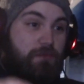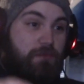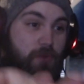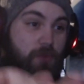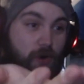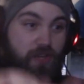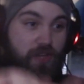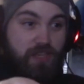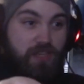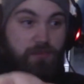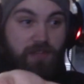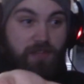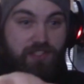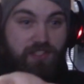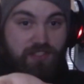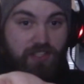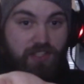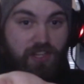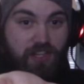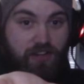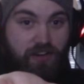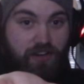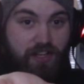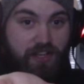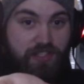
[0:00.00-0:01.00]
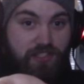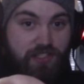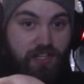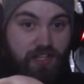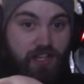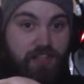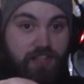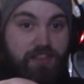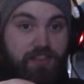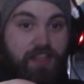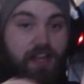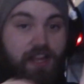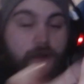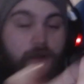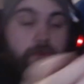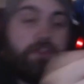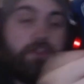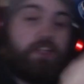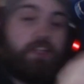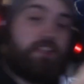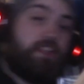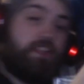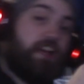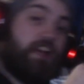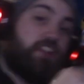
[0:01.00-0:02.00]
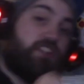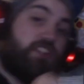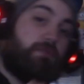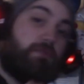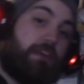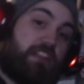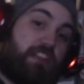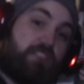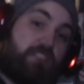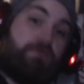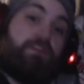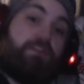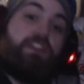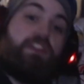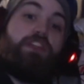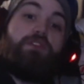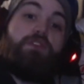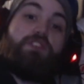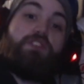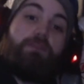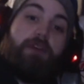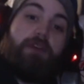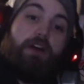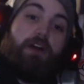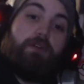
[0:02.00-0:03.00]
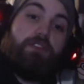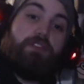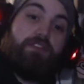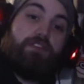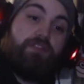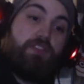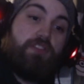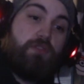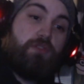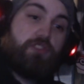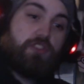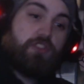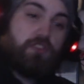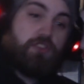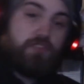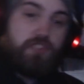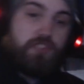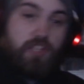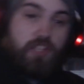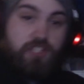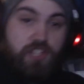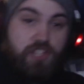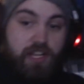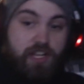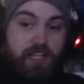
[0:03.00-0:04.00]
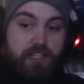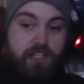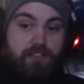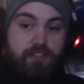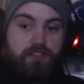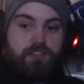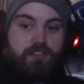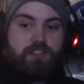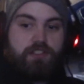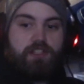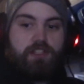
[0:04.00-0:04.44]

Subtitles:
Pokemon Center has done that I would like to actually make some videos about in the future, such as